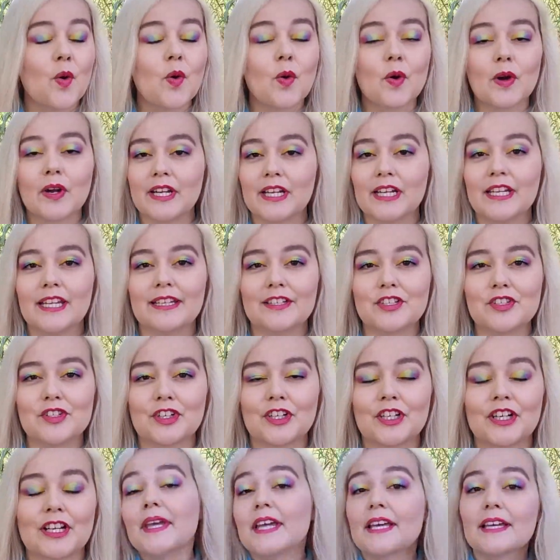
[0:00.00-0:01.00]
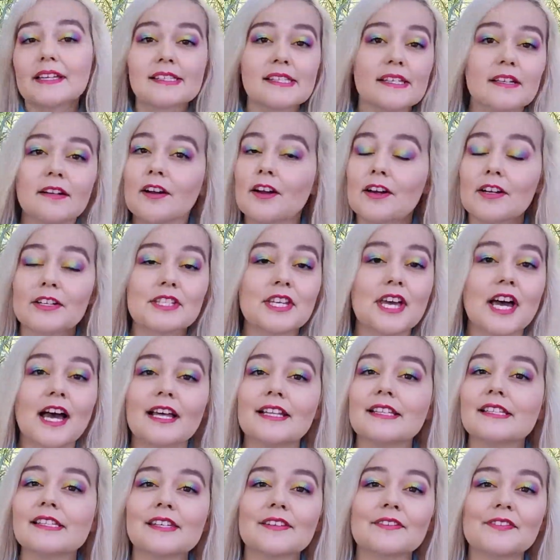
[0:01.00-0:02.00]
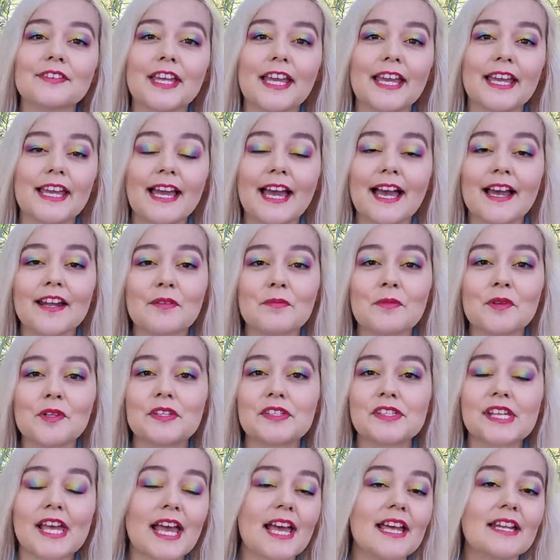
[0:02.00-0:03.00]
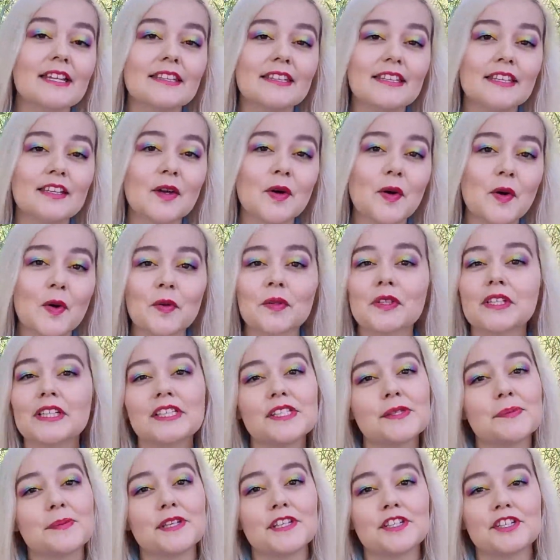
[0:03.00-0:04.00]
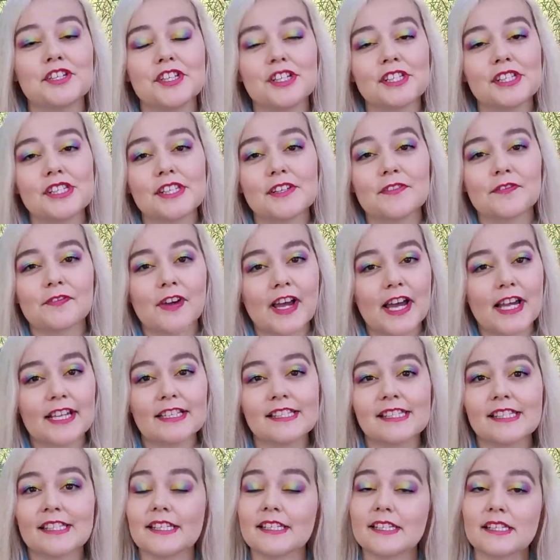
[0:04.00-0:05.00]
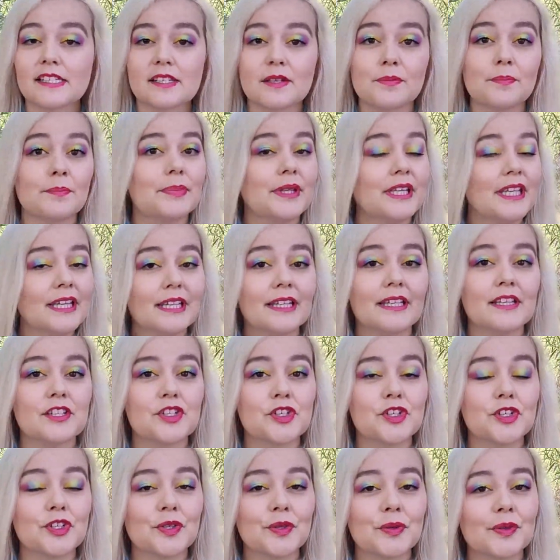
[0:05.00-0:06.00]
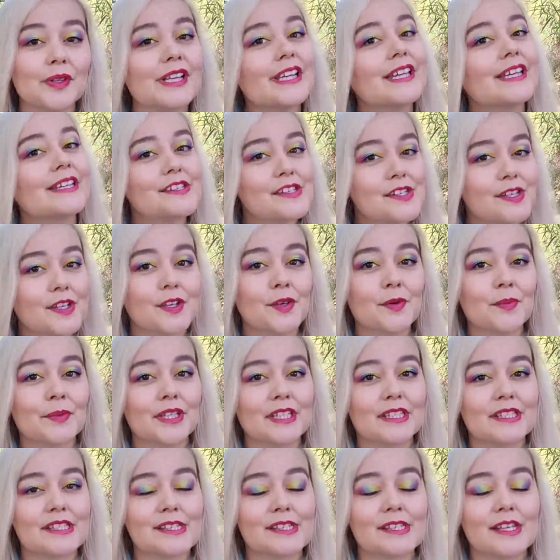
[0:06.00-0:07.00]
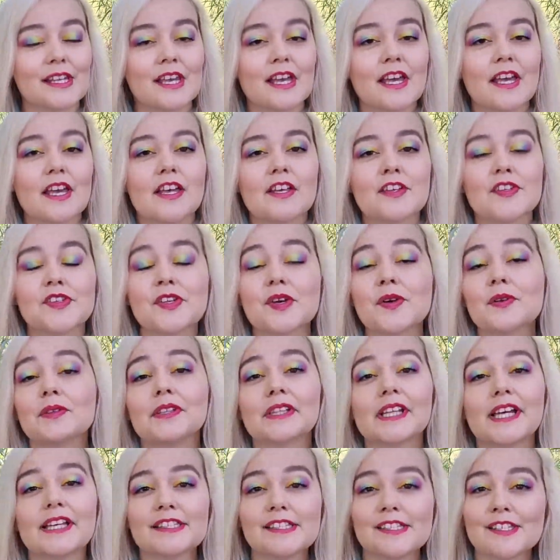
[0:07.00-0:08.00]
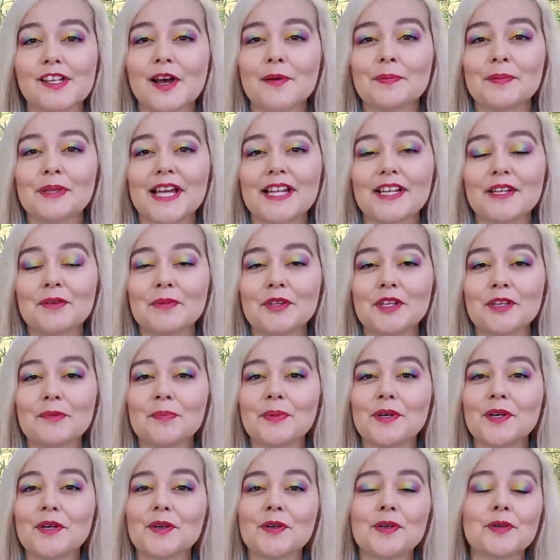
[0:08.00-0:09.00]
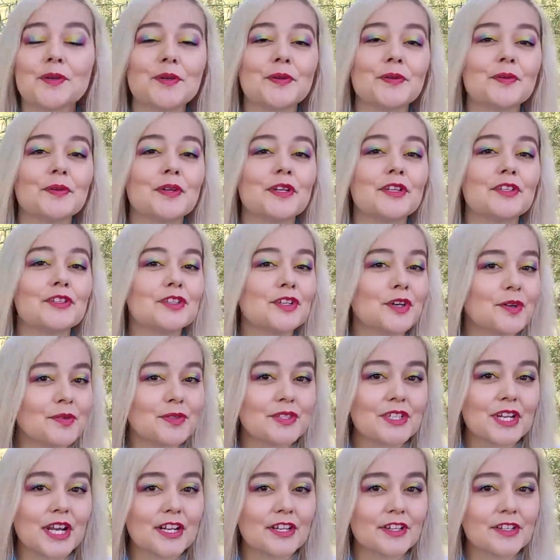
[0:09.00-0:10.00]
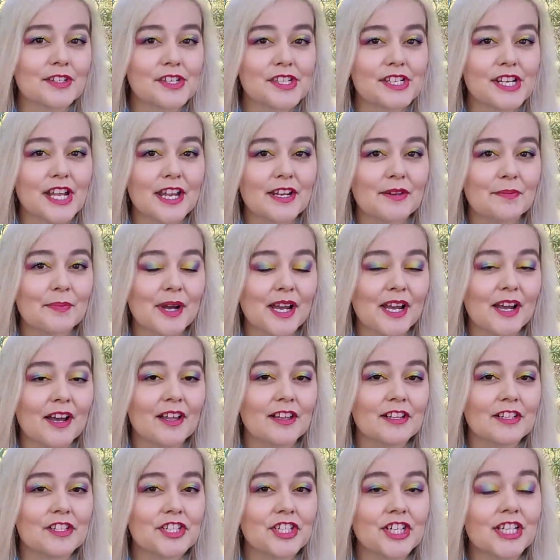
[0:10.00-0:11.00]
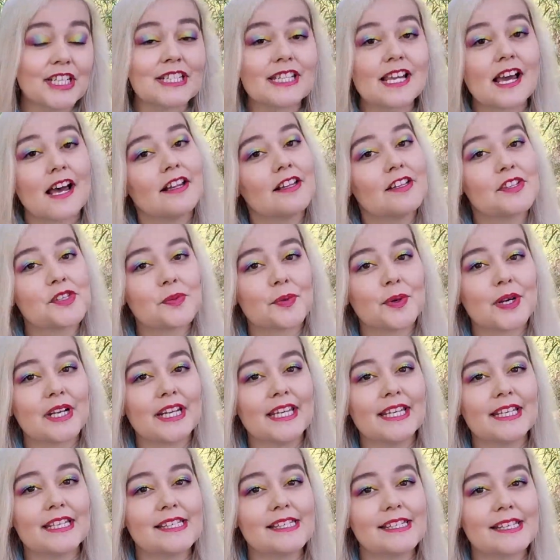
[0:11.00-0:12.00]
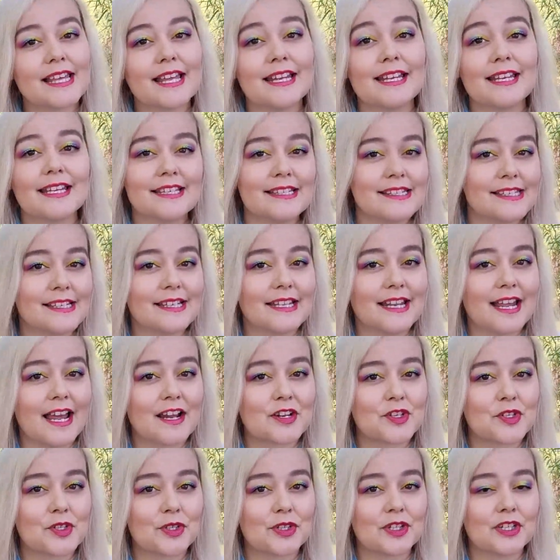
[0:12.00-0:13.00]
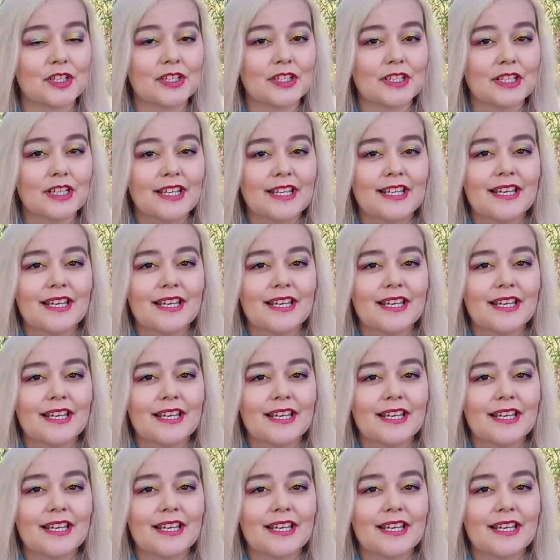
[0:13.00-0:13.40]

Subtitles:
or in nature. Because there are tons of gay animals, and the only species that finds this to be an issue is humans. So let's stop letting people who don't understand biology tell us what is and isn't natural.